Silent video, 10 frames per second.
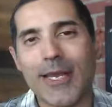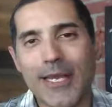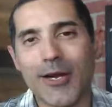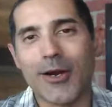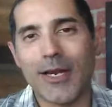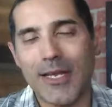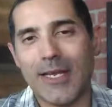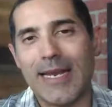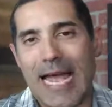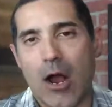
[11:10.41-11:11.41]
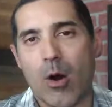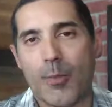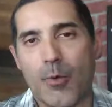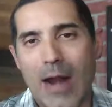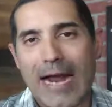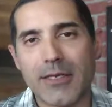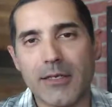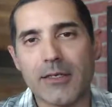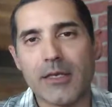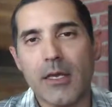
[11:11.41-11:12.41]
here in our
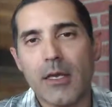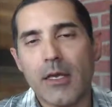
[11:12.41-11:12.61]
practice?